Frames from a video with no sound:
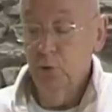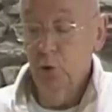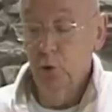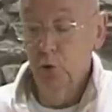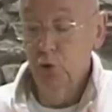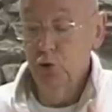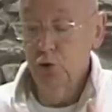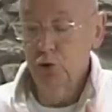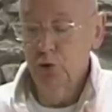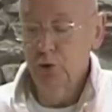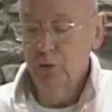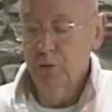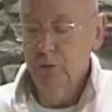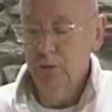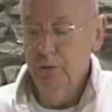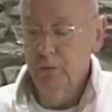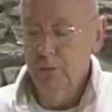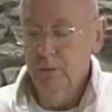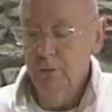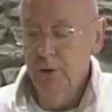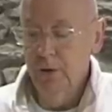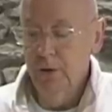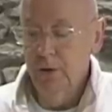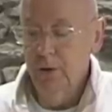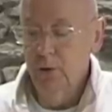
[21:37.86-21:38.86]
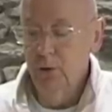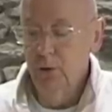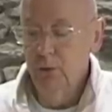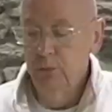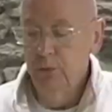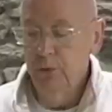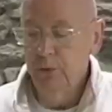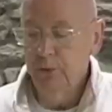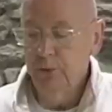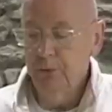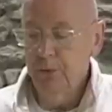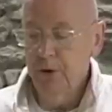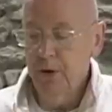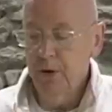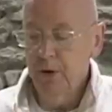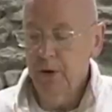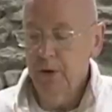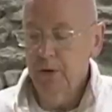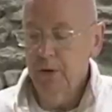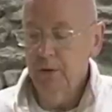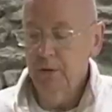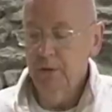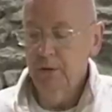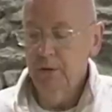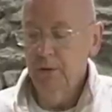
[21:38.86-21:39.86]
tortured really almost
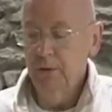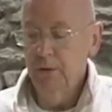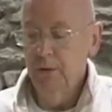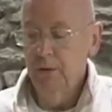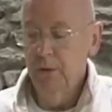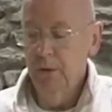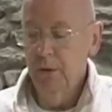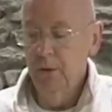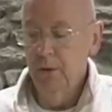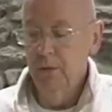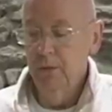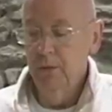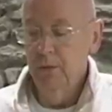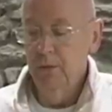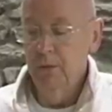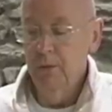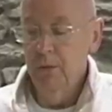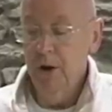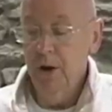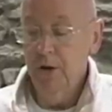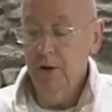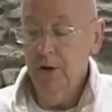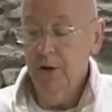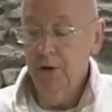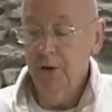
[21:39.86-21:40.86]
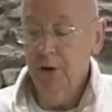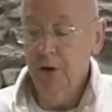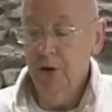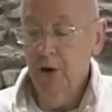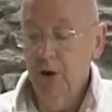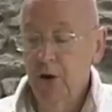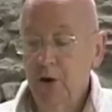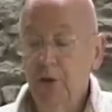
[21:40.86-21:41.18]
by Mara, the